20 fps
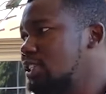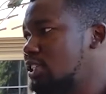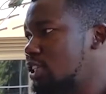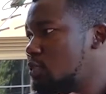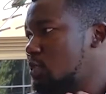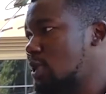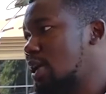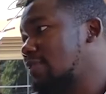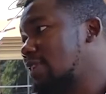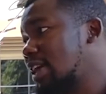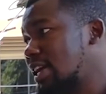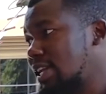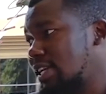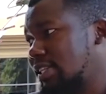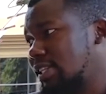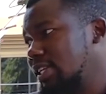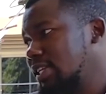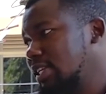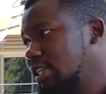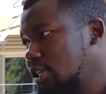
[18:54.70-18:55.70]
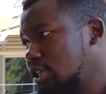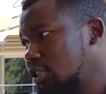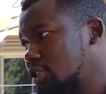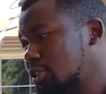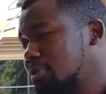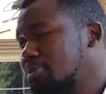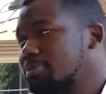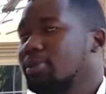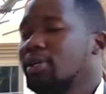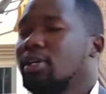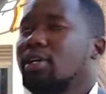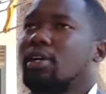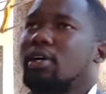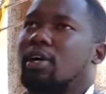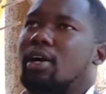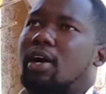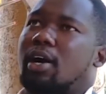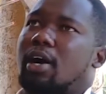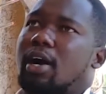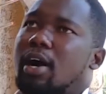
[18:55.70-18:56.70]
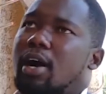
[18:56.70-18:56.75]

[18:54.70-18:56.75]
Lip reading: the challenges we have had at the leadership.